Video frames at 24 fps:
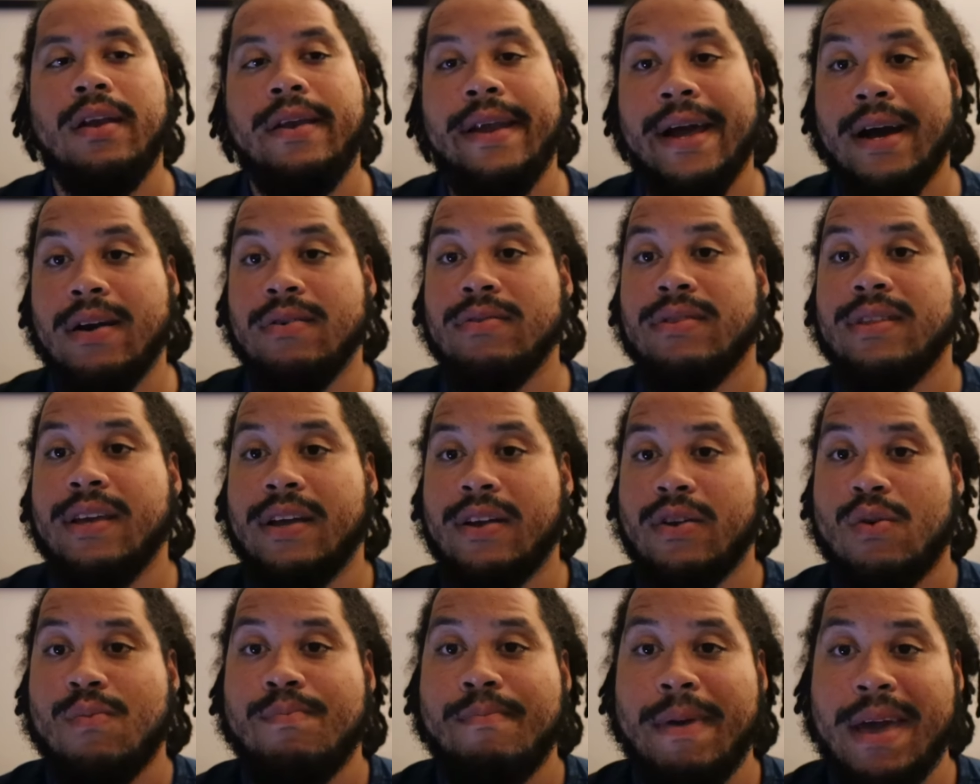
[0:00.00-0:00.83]
Now, the
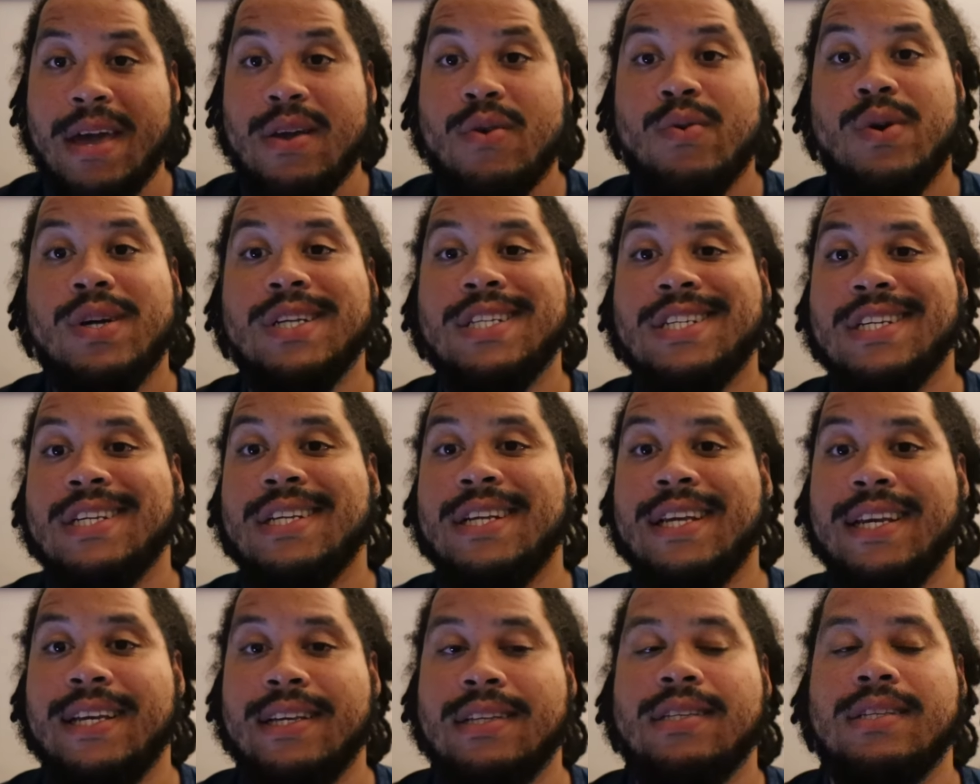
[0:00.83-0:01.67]
main question
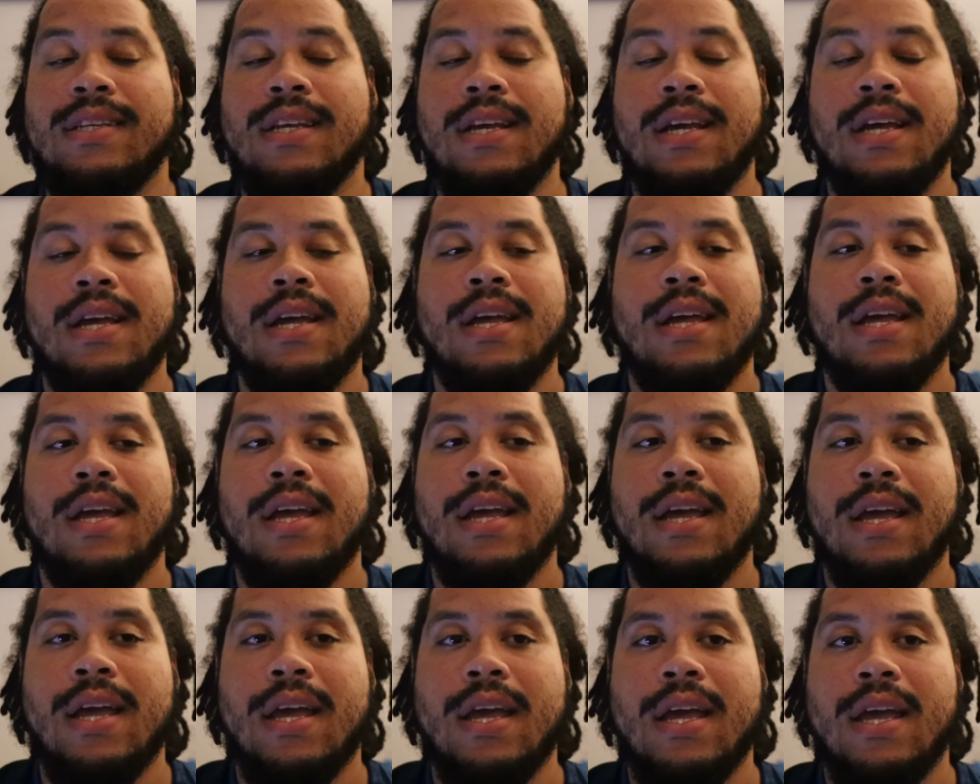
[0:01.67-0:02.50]
is,
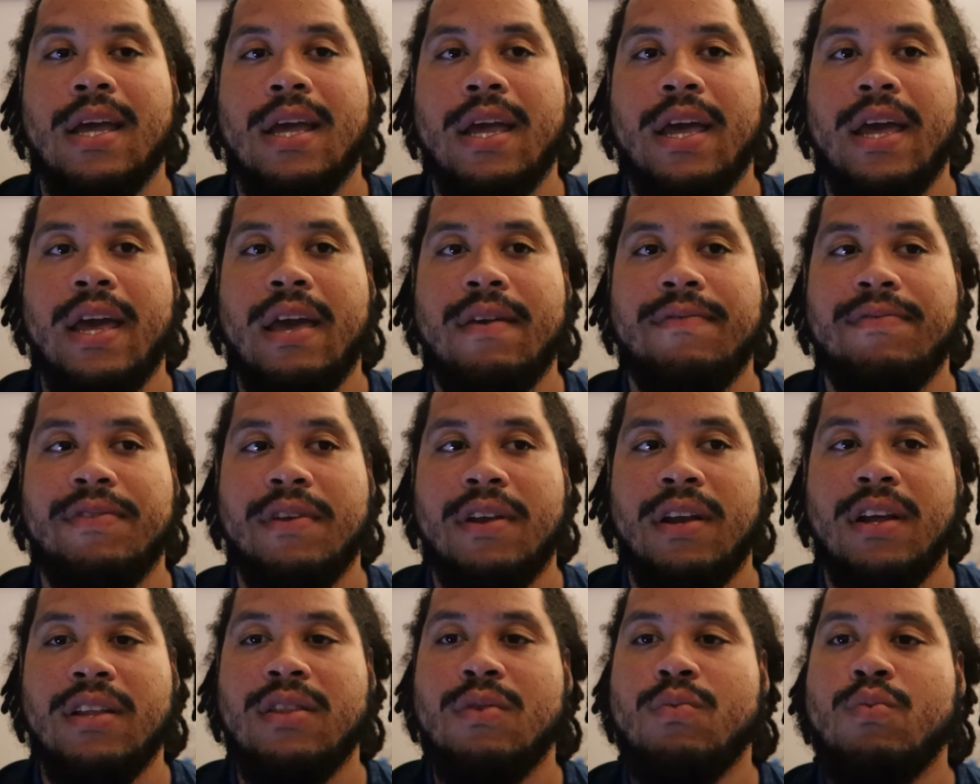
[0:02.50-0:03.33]
if
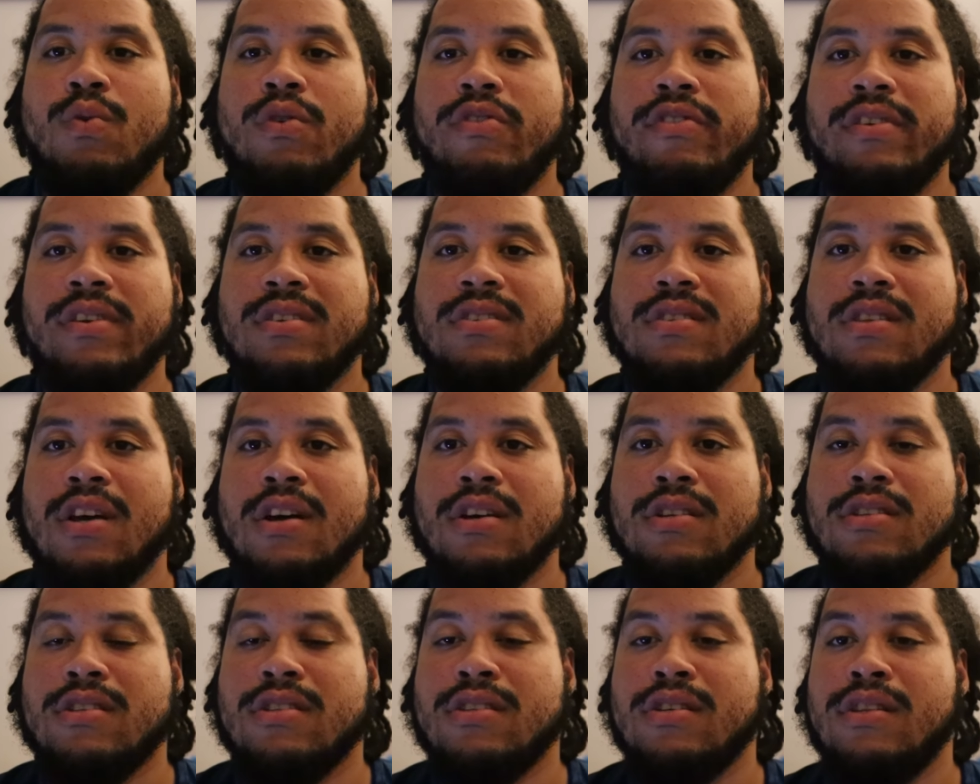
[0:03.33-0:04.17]
the London Warriors
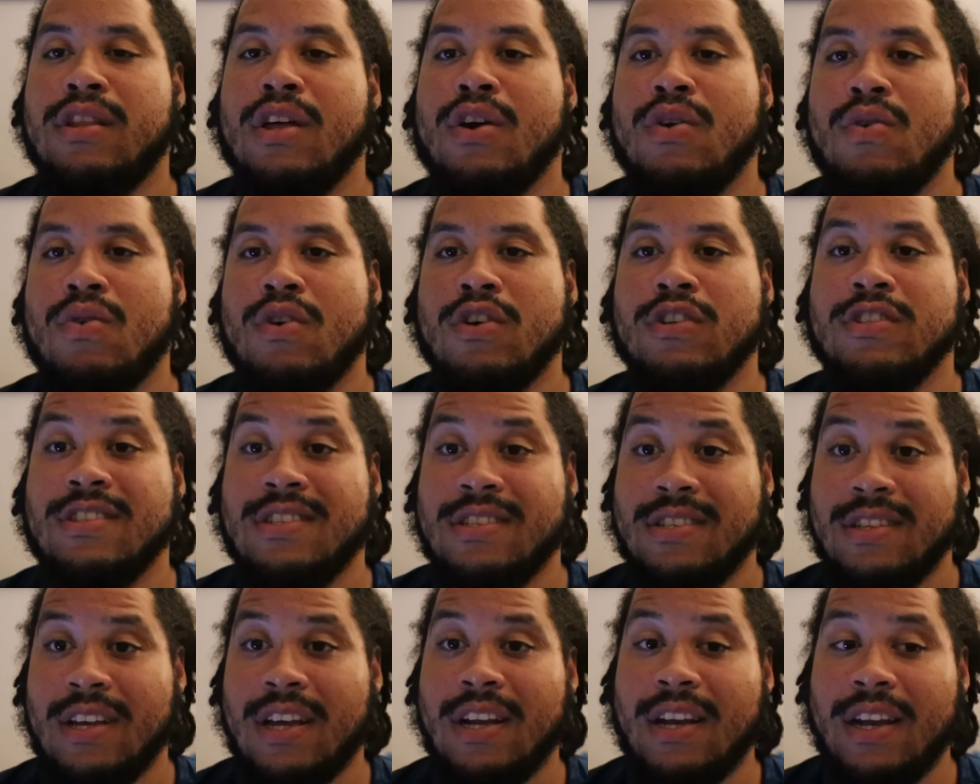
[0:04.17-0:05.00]
start slow on
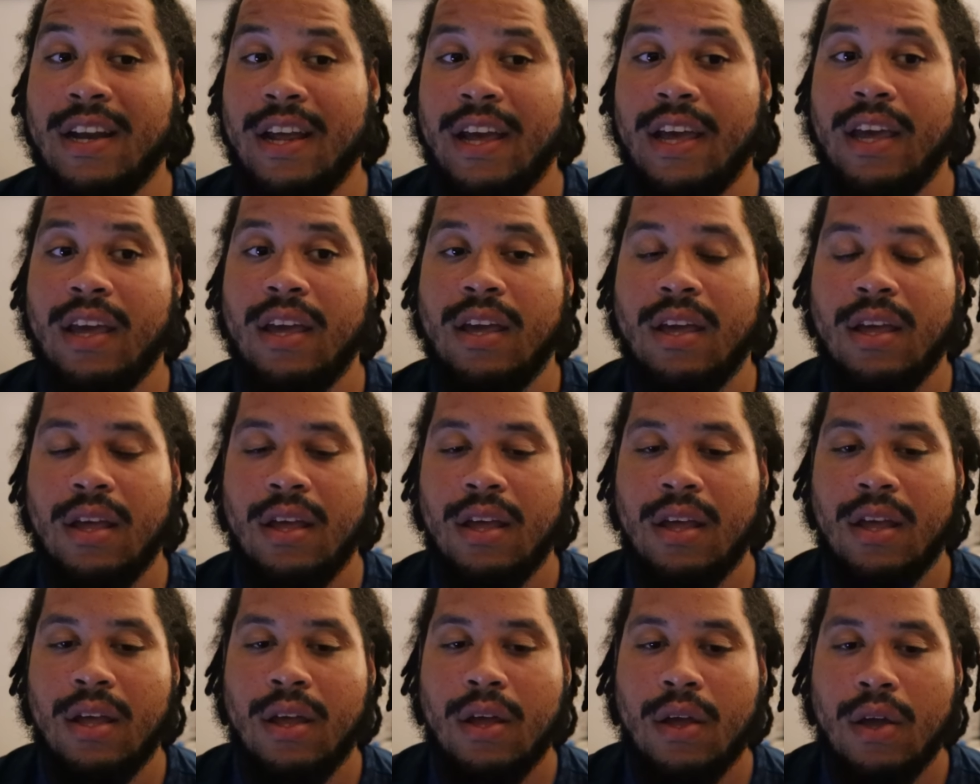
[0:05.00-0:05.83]
Sunday,
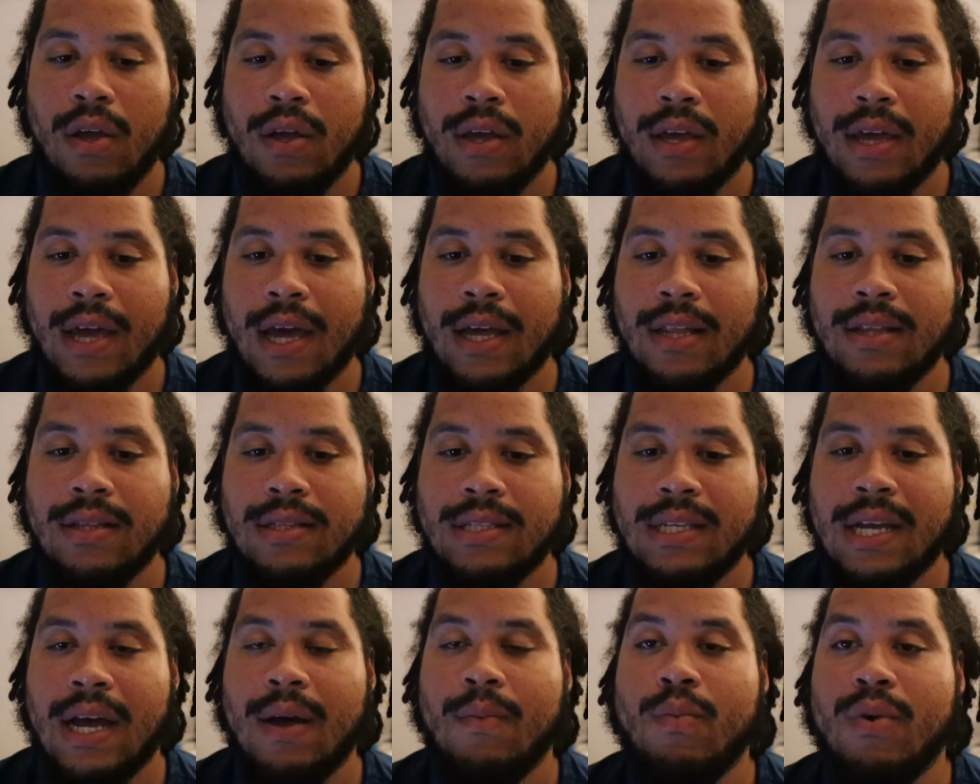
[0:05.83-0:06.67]
can
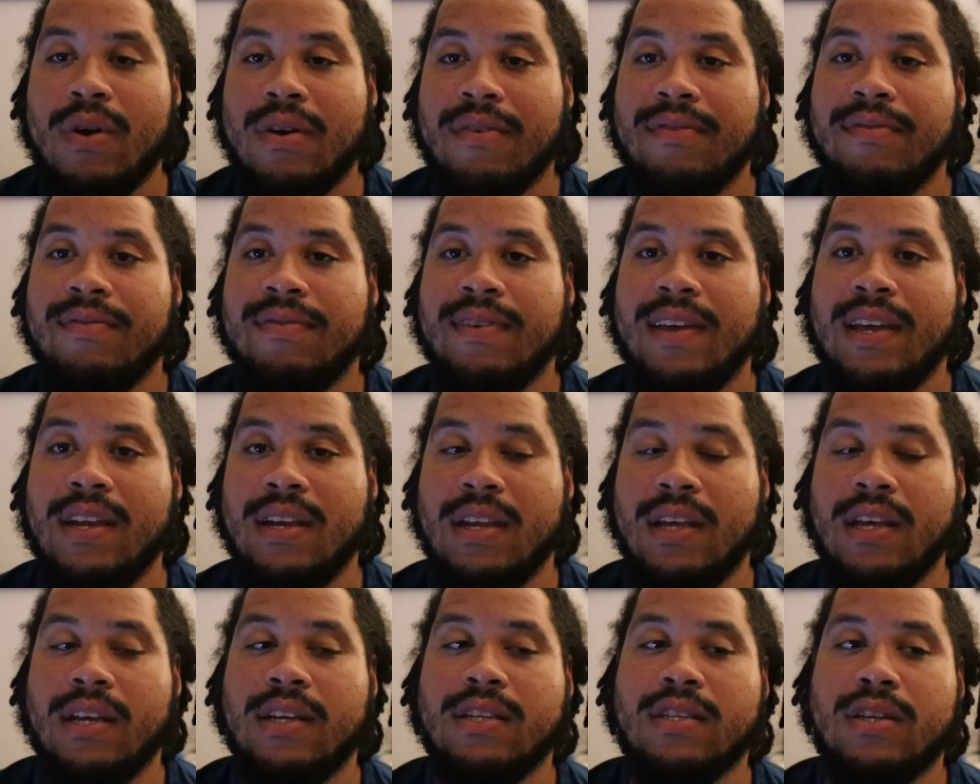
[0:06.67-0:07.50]
Tamworth
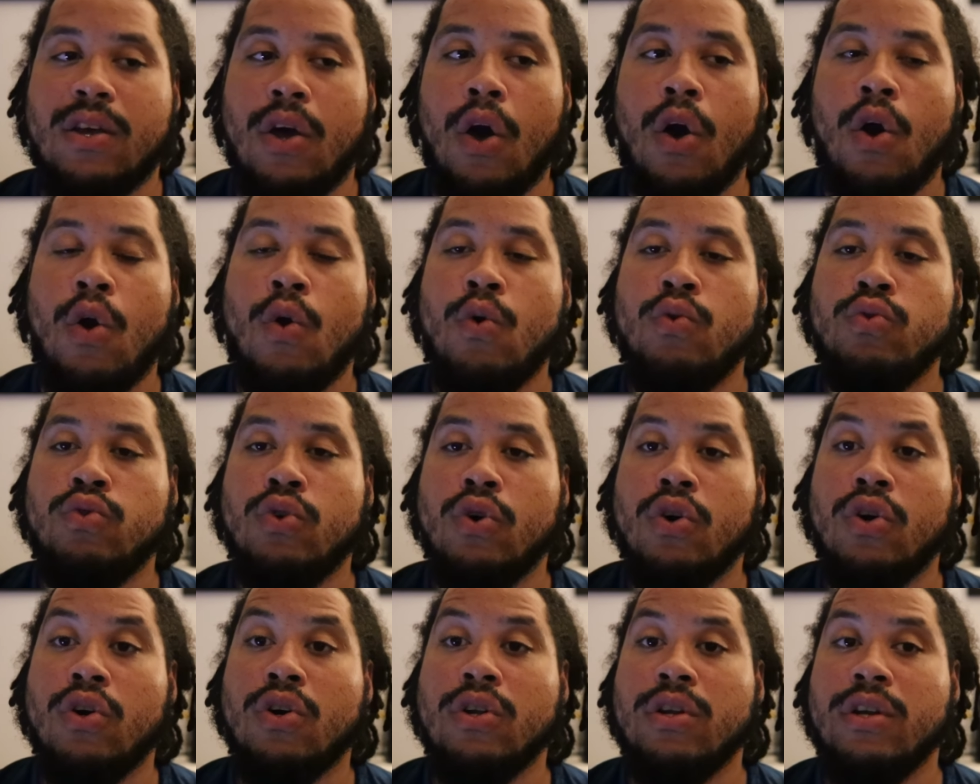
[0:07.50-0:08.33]
Phoenix
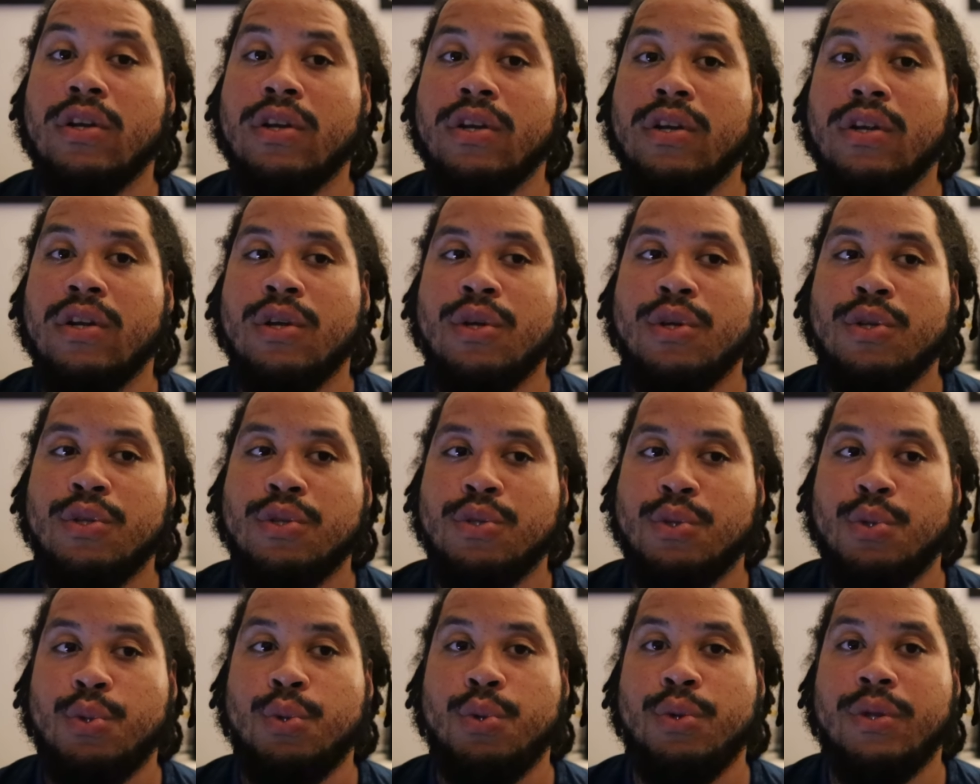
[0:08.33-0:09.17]
hold on
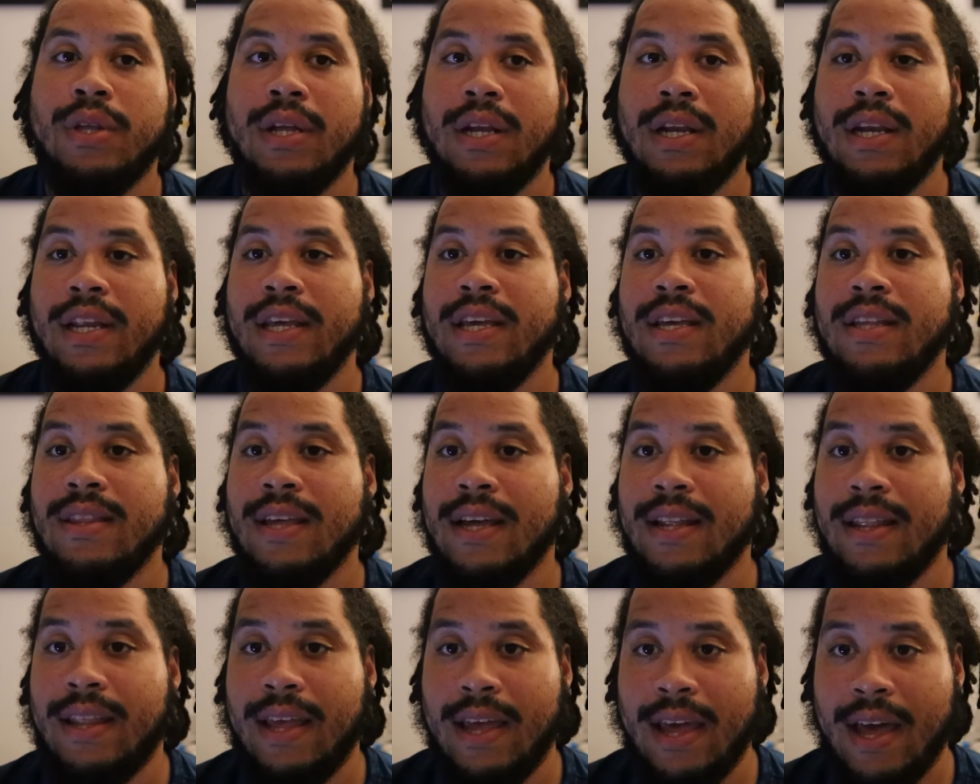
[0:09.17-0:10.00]
to the lead
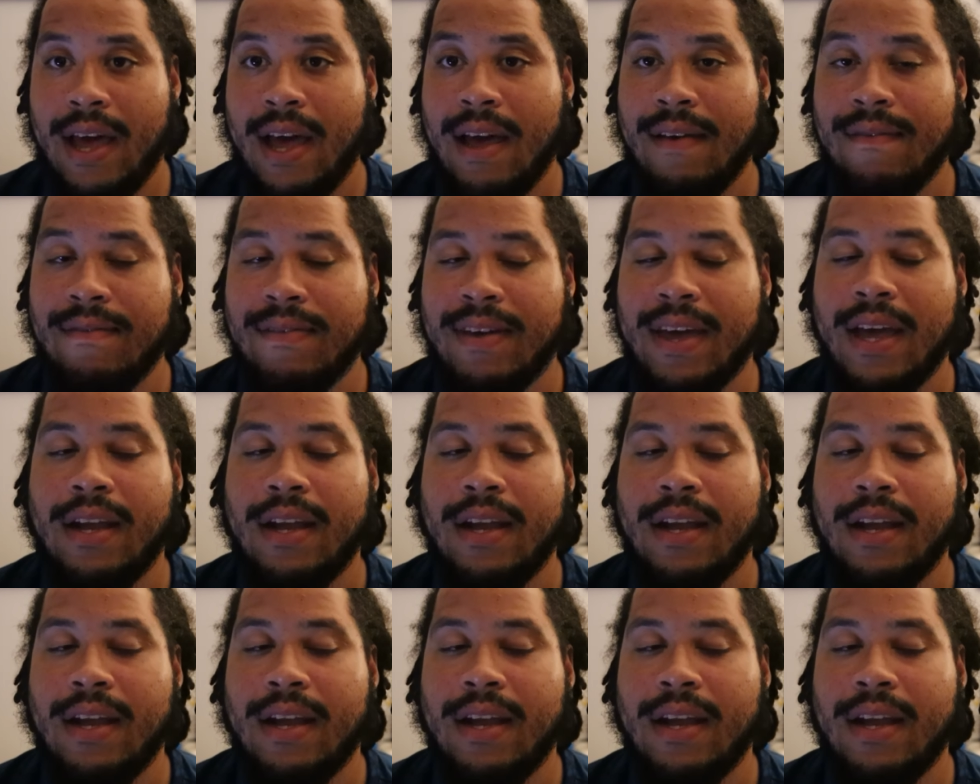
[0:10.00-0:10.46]
that they have?